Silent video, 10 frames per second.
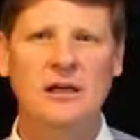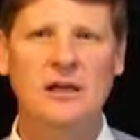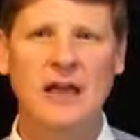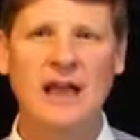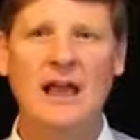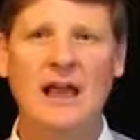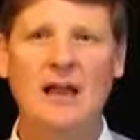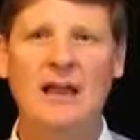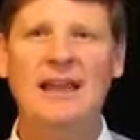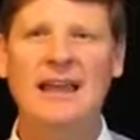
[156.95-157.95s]
Yeah,
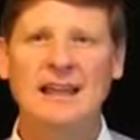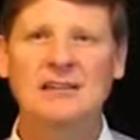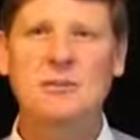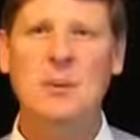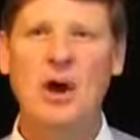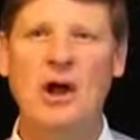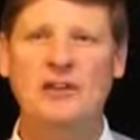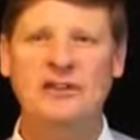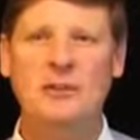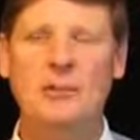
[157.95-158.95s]
it's
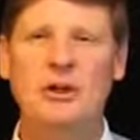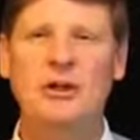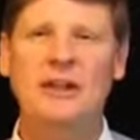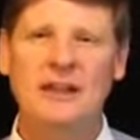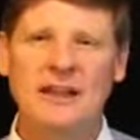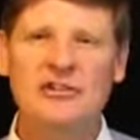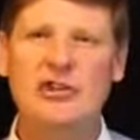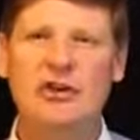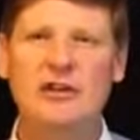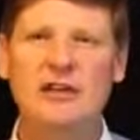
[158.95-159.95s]
possible that
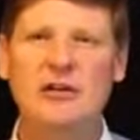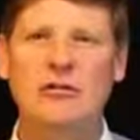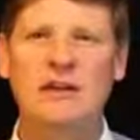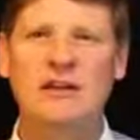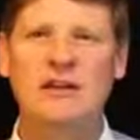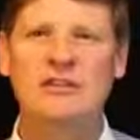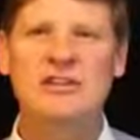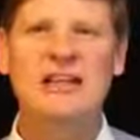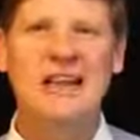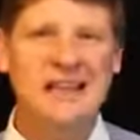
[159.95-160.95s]
certain
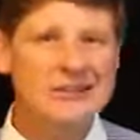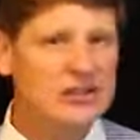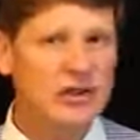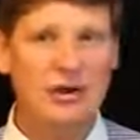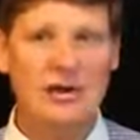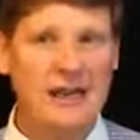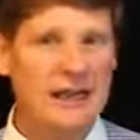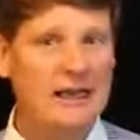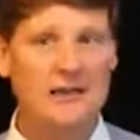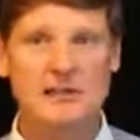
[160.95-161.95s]
ingredients in certain
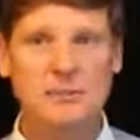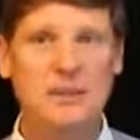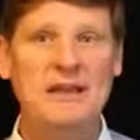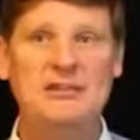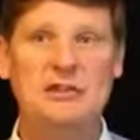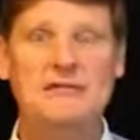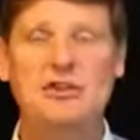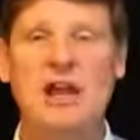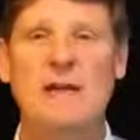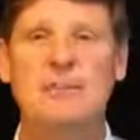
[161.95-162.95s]
inexpensive
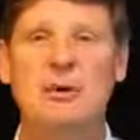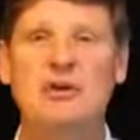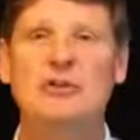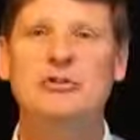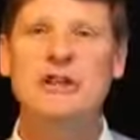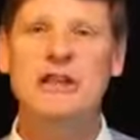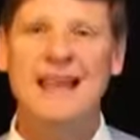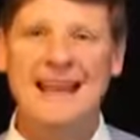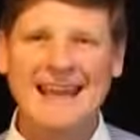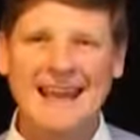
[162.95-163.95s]
shampoos
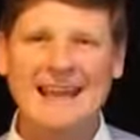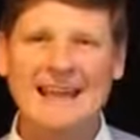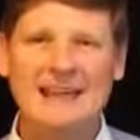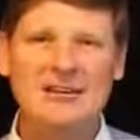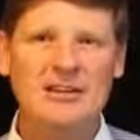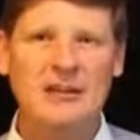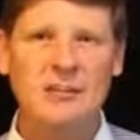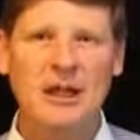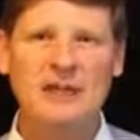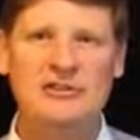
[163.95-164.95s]
get into the
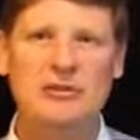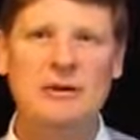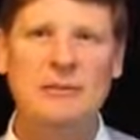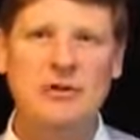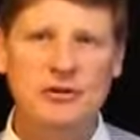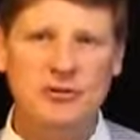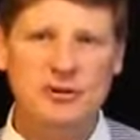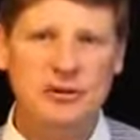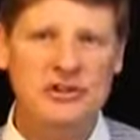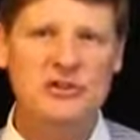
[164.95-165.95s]
bloodstream
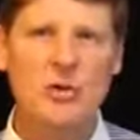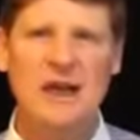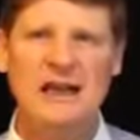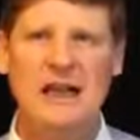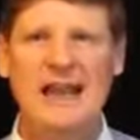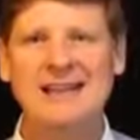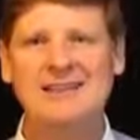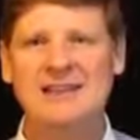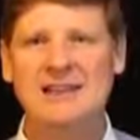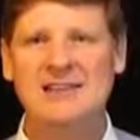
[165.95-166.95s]
through the sweat
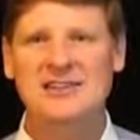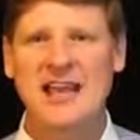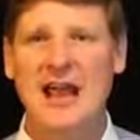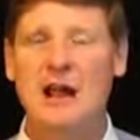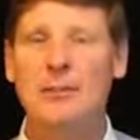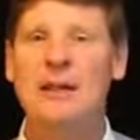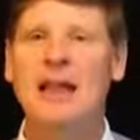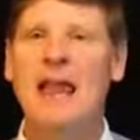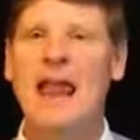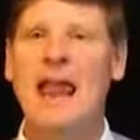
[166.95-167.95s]
glands in the scalp
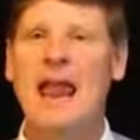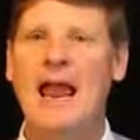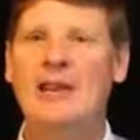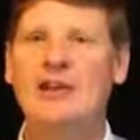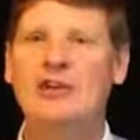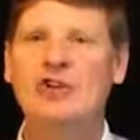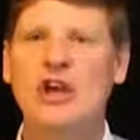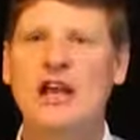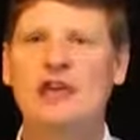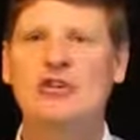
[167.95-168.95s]
and
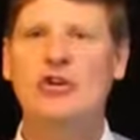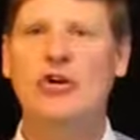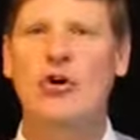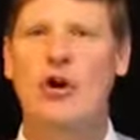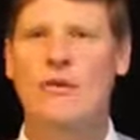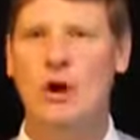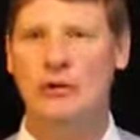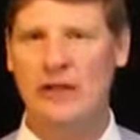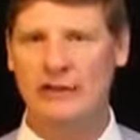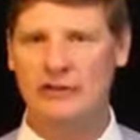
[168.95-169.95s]
change your
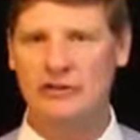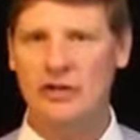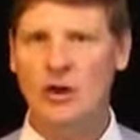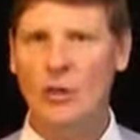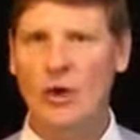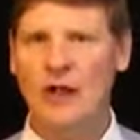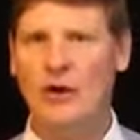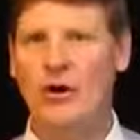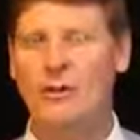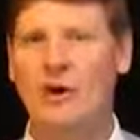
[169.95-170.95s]
hormone levels. One
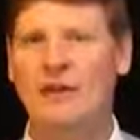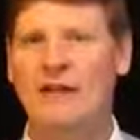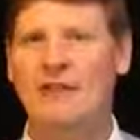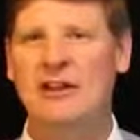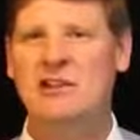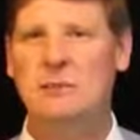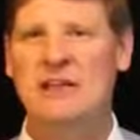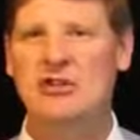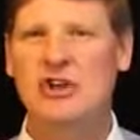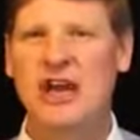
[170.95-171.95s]
hormone level that's
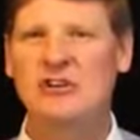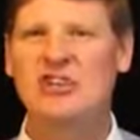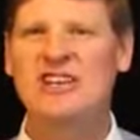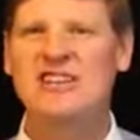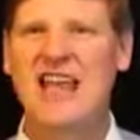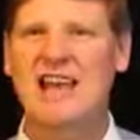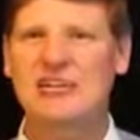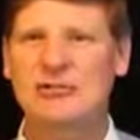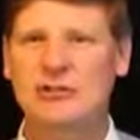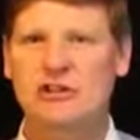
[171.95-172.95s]
being changed is
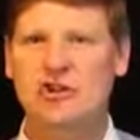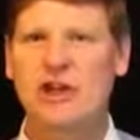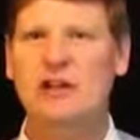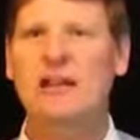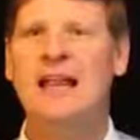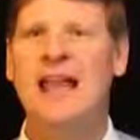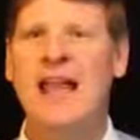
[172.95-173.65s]
estrogen.